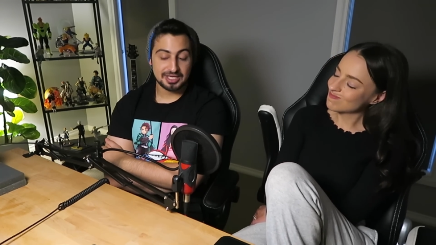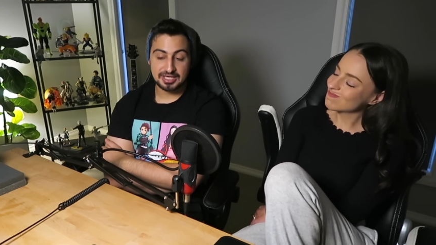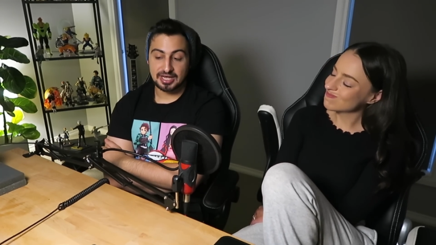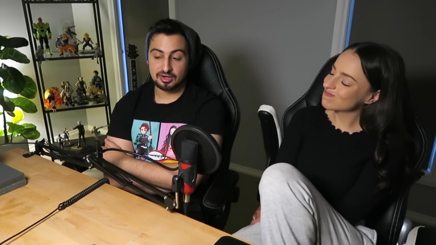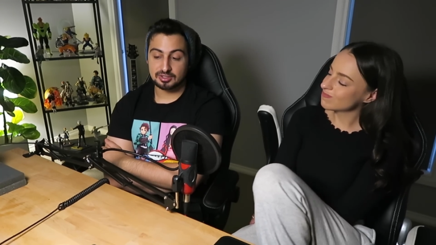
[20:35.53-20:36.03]

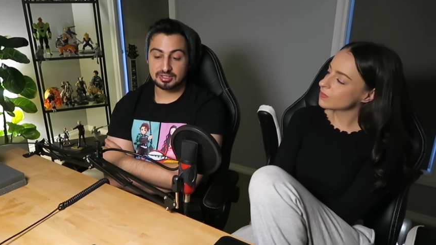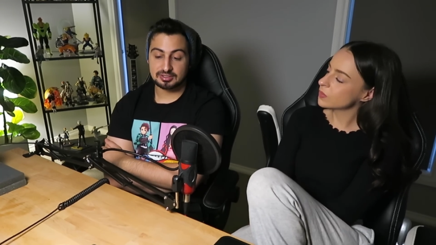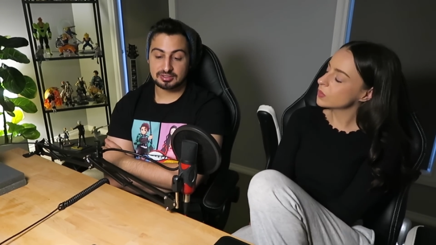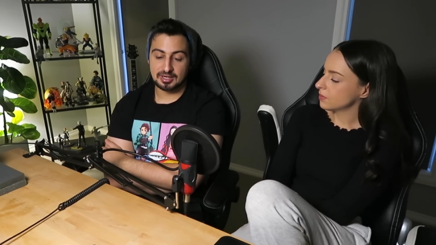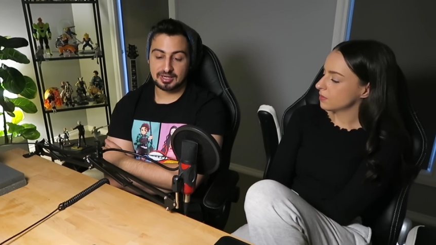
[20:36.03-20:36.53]
Speaker 1: Now,
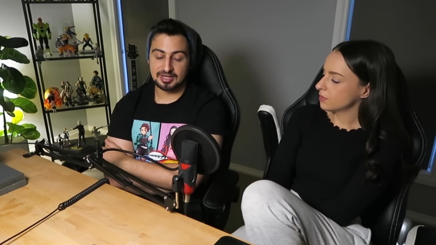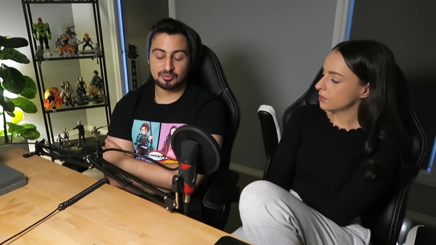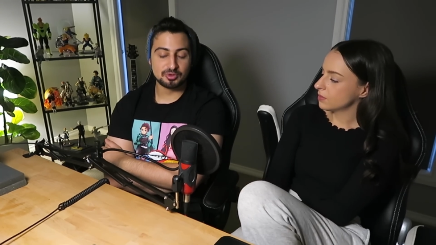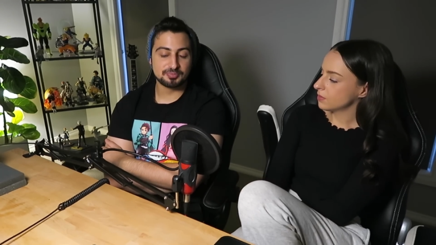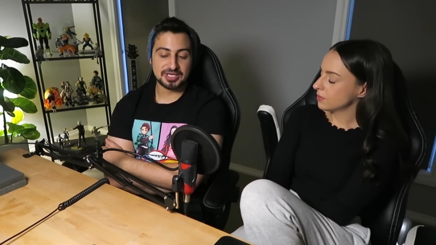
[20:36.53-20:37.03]
it
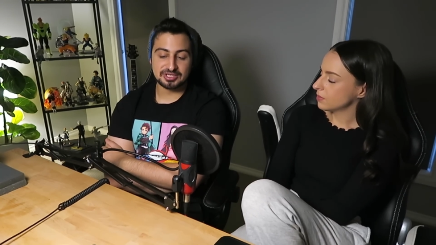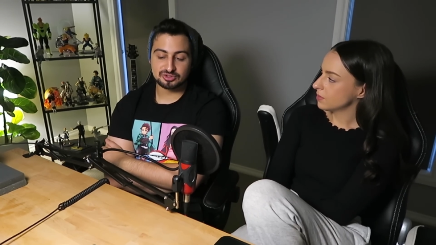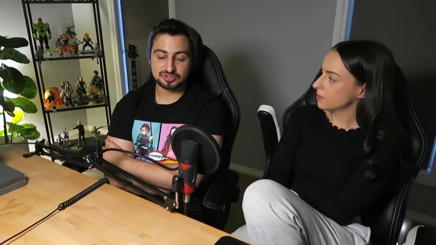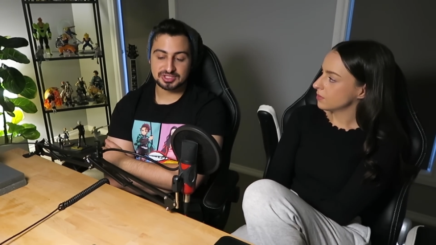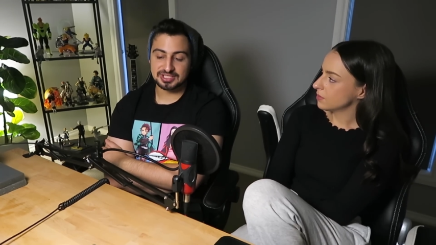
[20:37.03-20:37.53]
would be
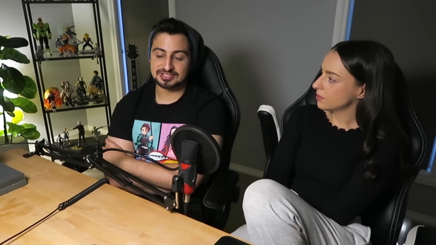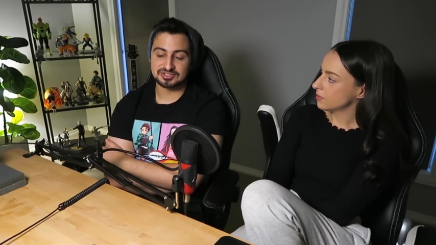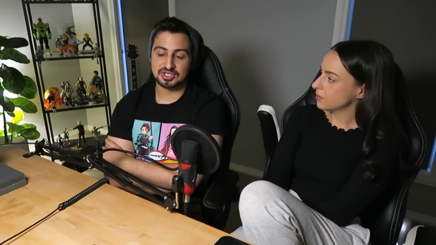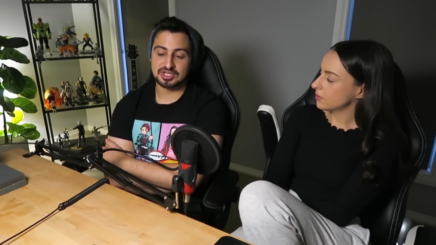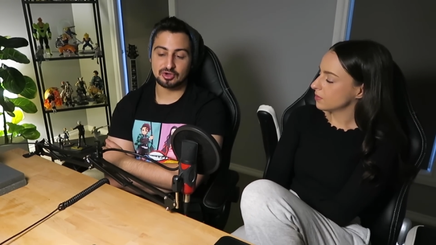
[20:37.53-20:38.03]
interesting to
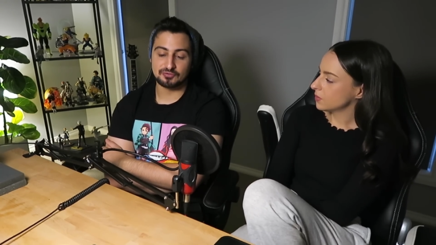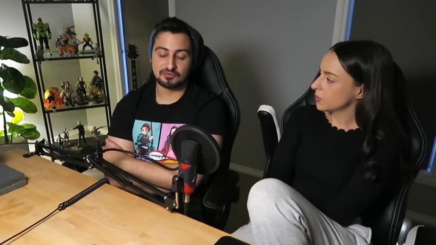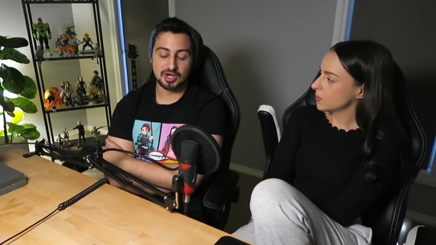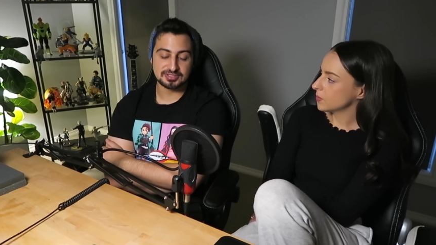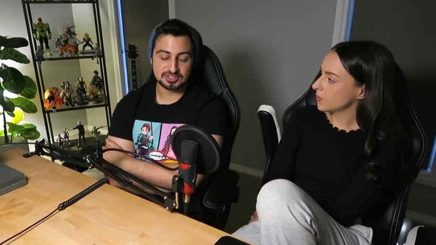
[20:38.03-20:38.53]
see her
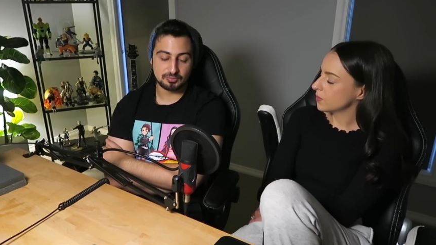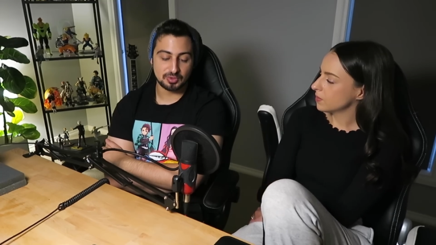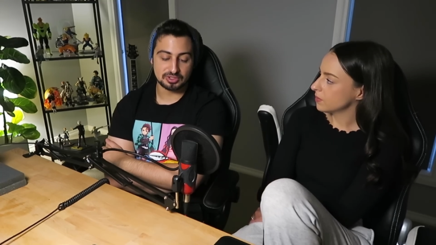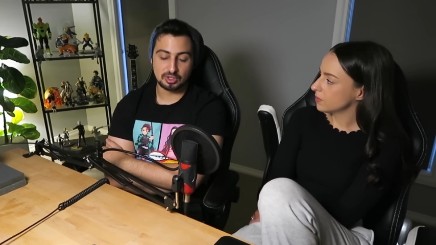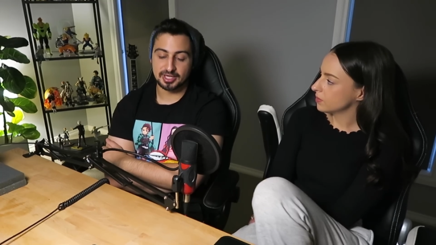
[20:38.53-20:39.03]
fight
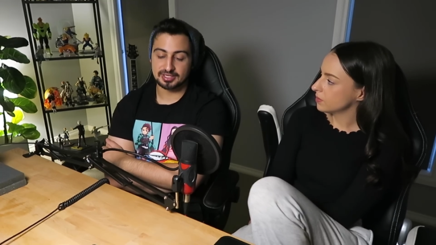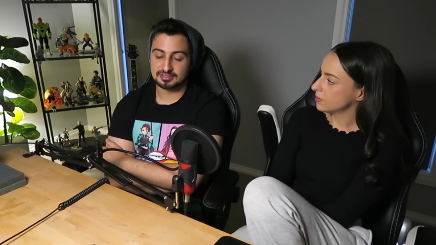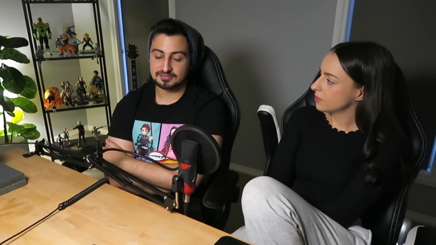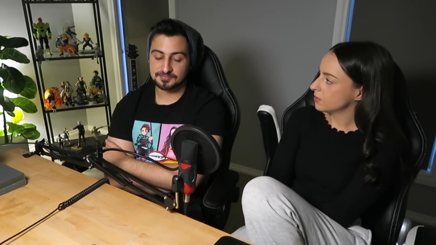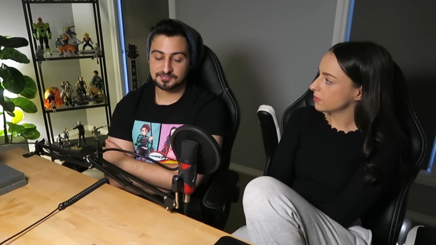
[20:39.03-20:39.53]
someone like
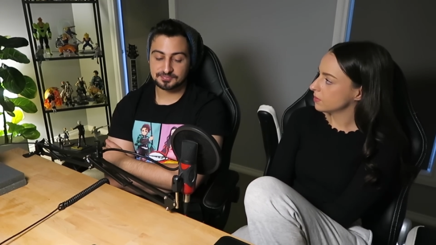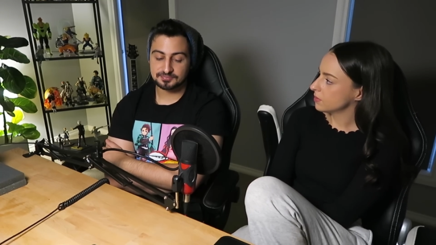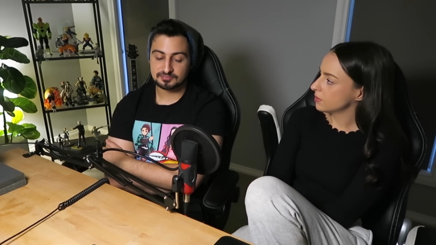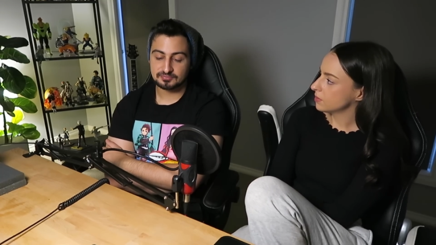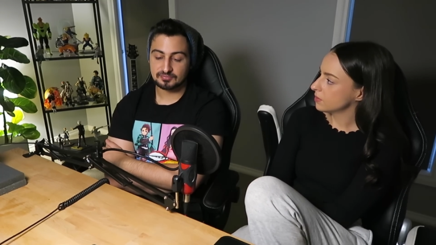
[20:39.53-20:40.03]

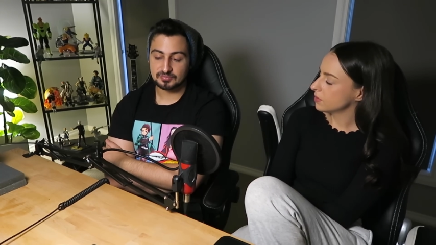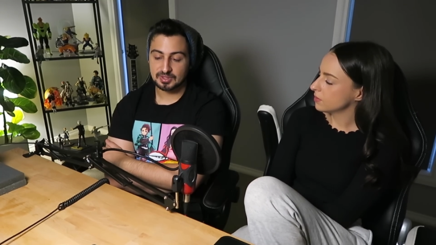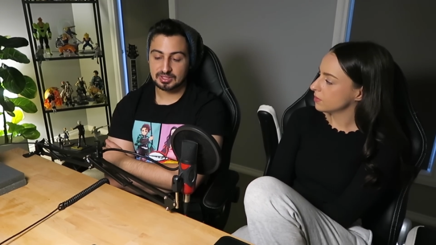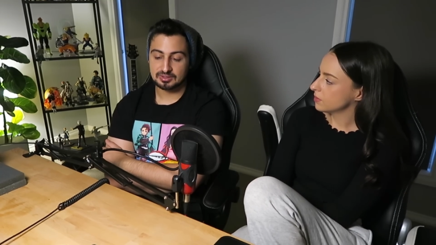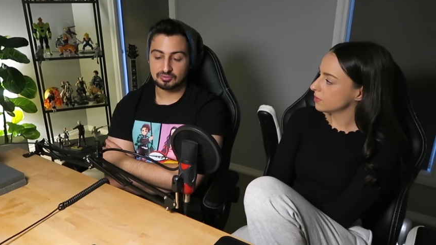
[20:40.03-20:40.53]

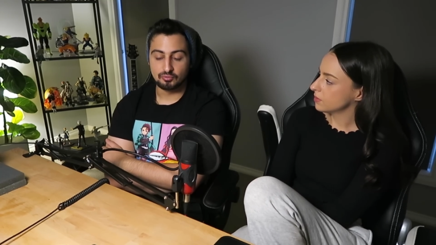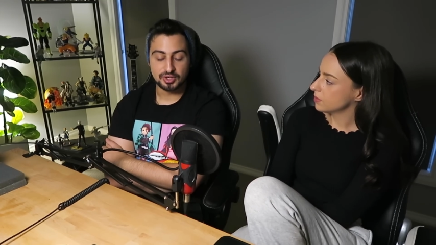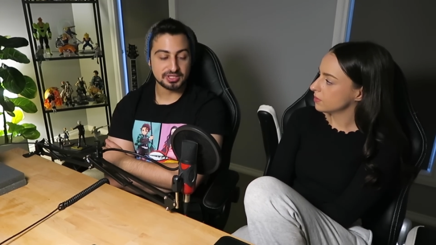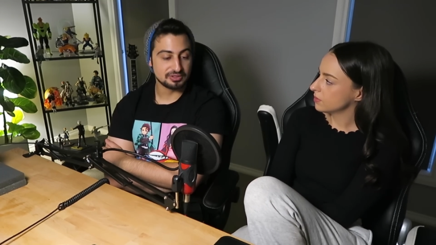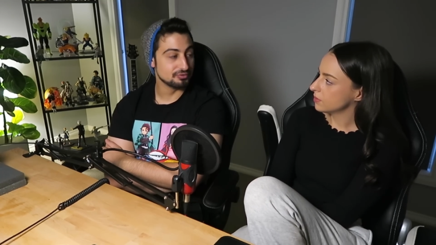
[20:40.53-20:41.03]

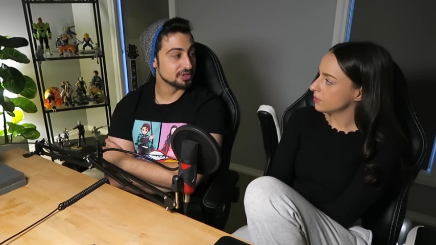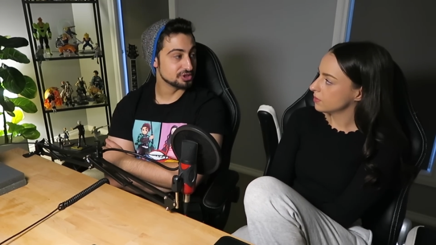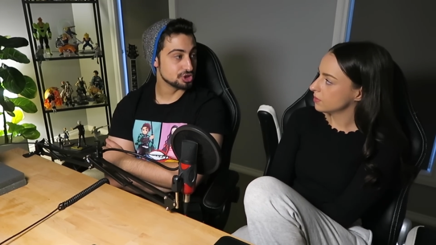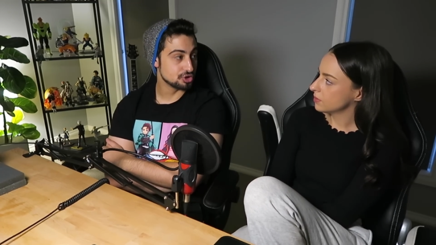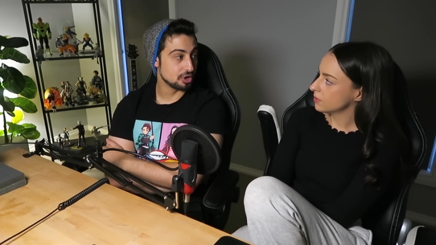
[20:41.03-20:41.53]
really, really
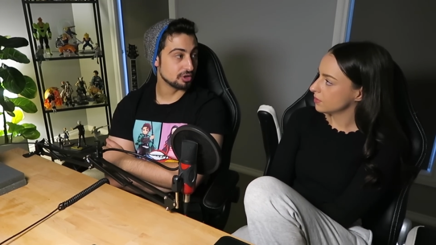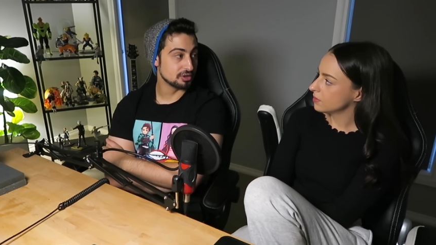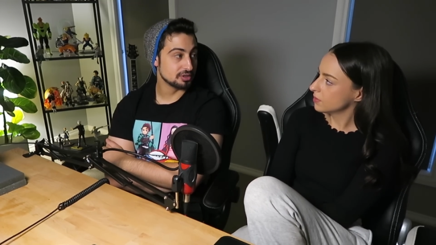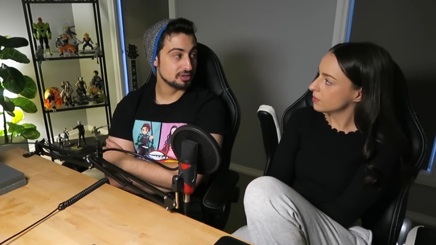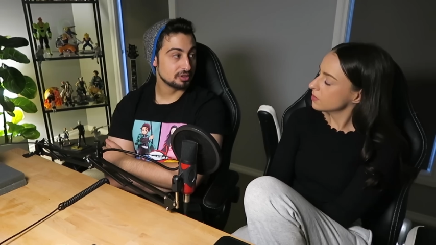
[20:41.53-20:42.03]
strong.